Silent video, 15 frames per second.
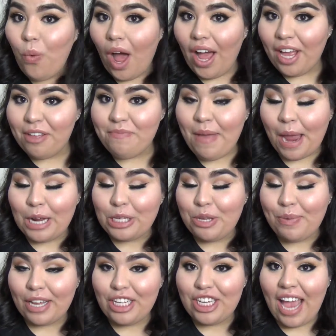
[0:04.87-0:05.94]
Welcome back to
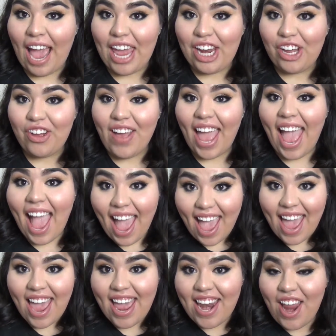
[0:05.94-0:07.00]
my channel
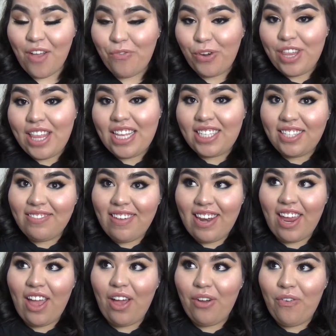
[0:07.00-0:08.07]
and for this
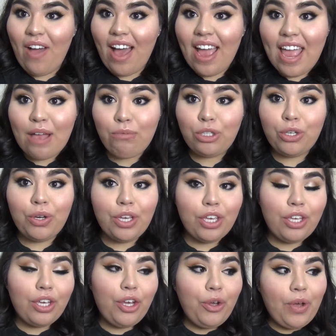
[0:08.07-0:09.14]
video I am showing
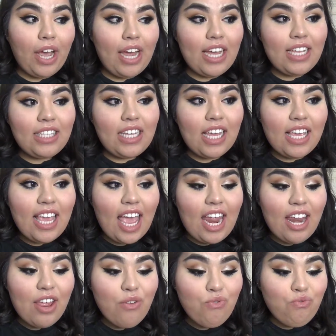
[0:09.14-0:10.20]
you guys a
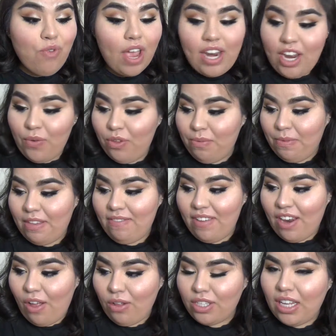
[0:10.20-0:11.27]
get ready with me
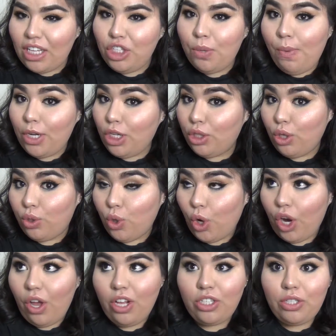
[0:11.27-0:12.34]
video. It's not so much a
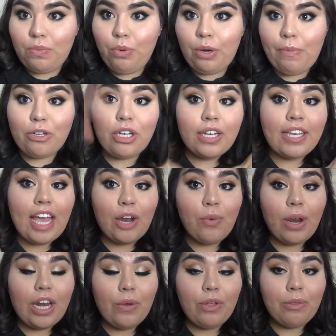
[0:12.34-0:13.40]
tutorial, it's just pretty much a get
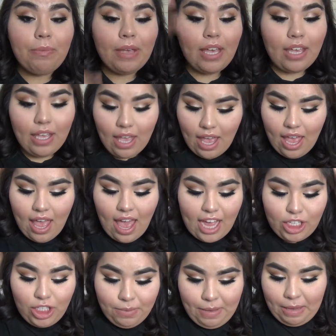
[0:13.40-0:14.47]
ready with me.
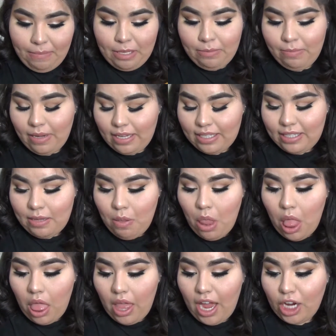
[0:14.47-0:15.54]
I do make my
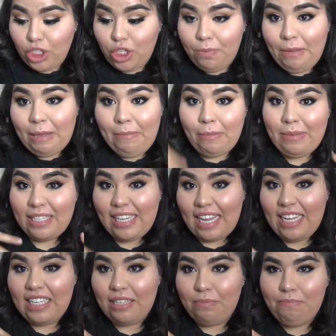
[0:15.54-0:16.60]
I do make my
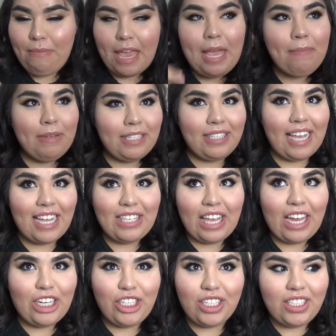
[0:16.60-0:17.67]
mistake make mistakes
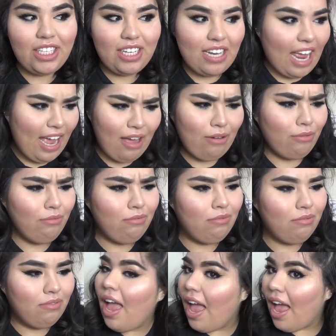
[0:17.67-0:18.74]
like I just did now.
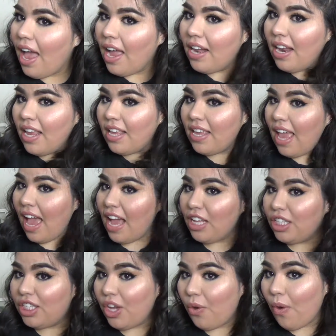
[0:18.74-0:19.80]
And yeah,
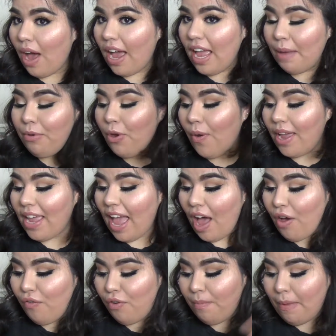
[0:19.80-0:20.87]
so I am going
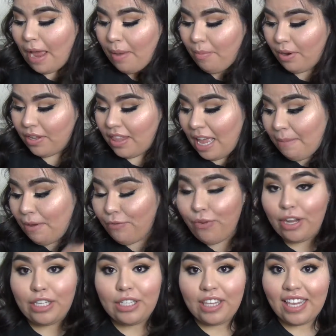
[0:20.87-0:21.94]
out for my birthday and my
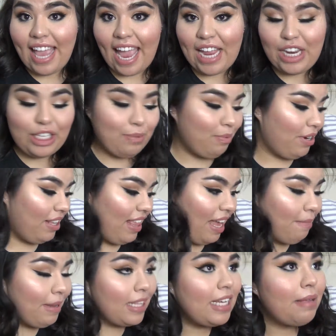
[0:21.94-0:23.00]
friend Katie's birthday.
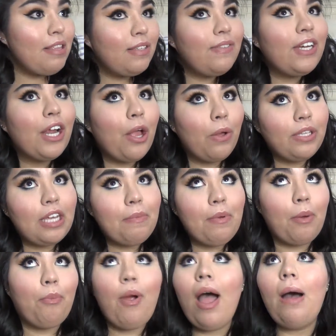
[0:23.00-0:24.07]
And by the time this video goes up,
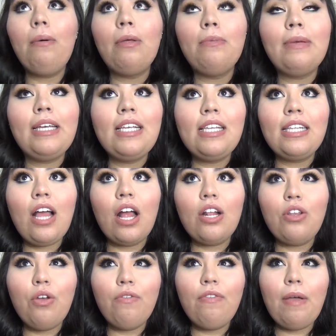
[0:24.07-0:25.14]
it'll probably be
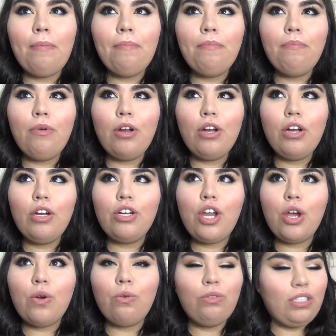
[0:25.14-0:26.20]
November?
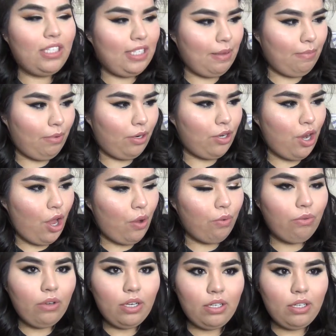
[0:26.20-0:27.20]
No, December. No.